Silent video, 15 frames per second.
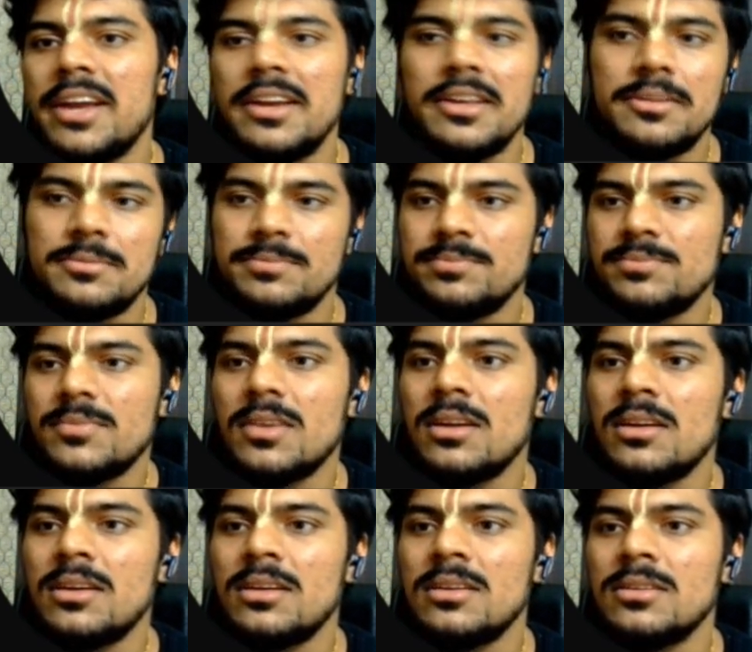UID,
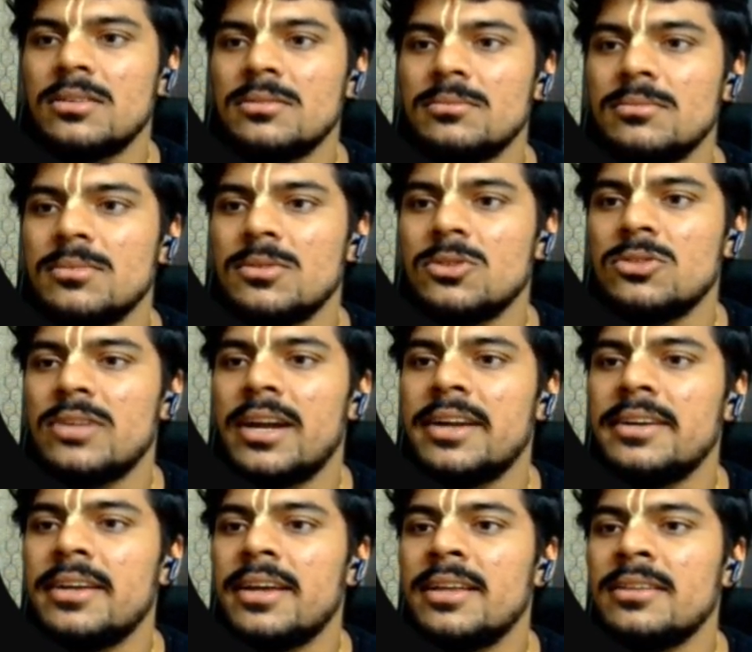
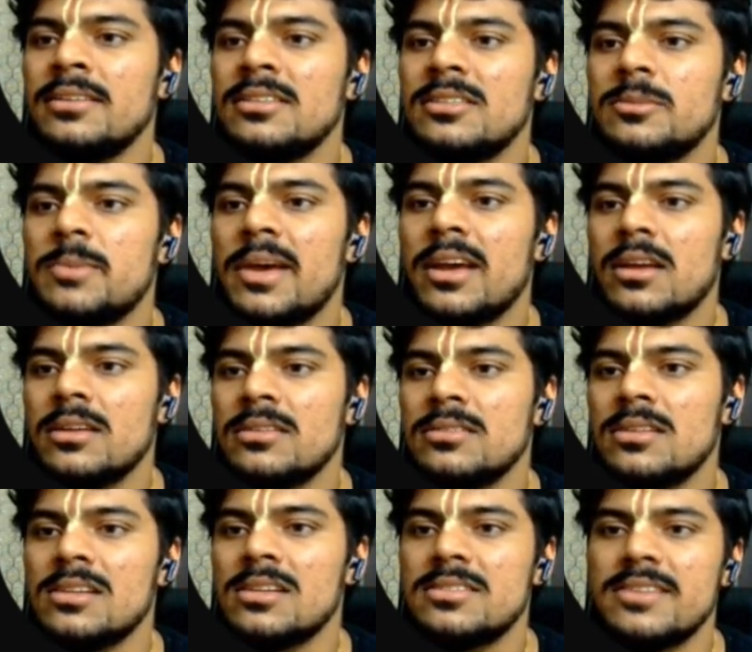user ID, and the
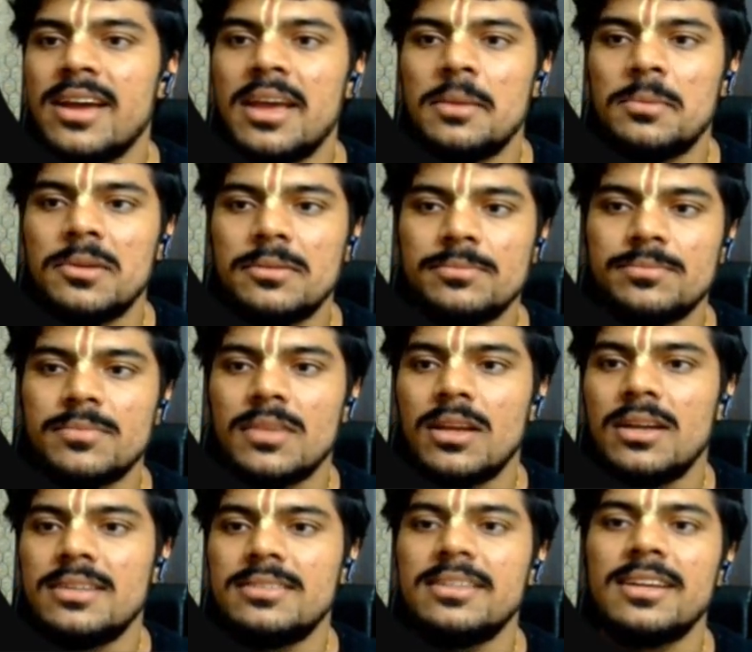spec is cluster IP.
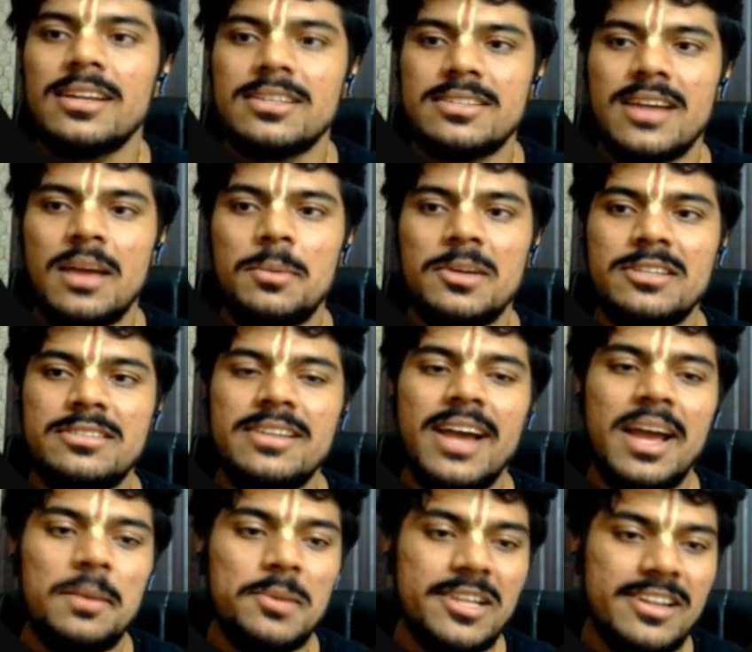It's the cluster IP.
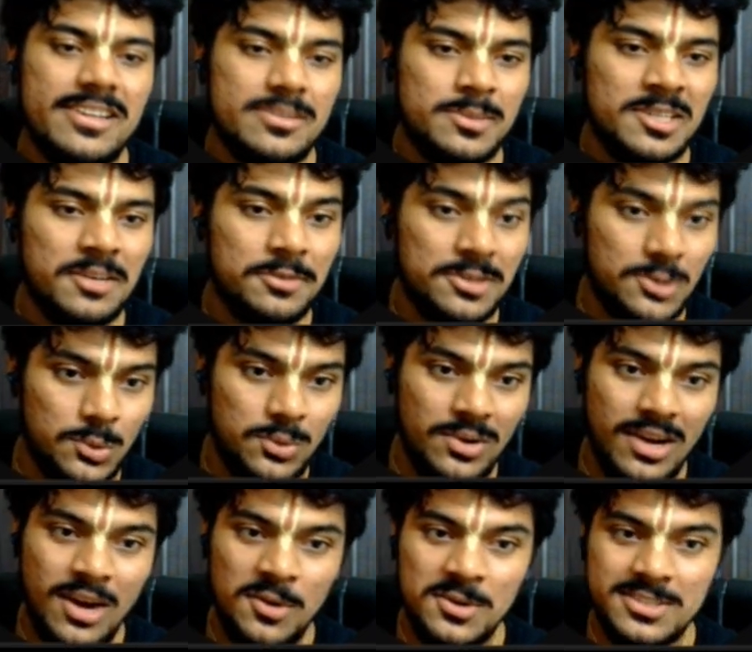It's the IP that has been
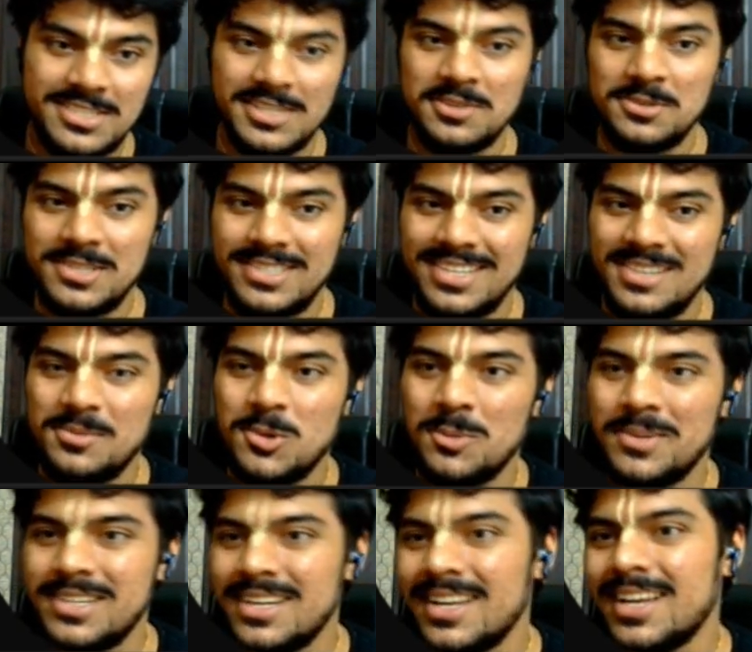given to our service
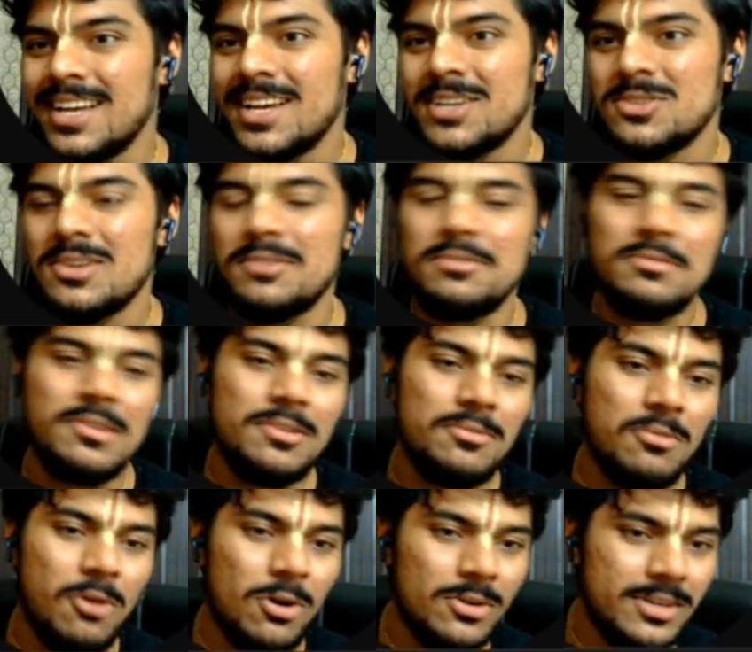at the moment. So
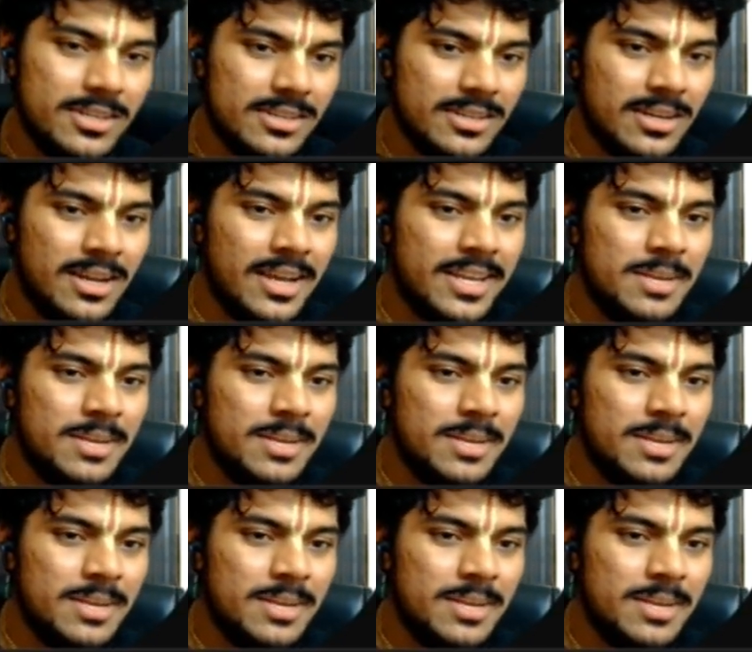if we want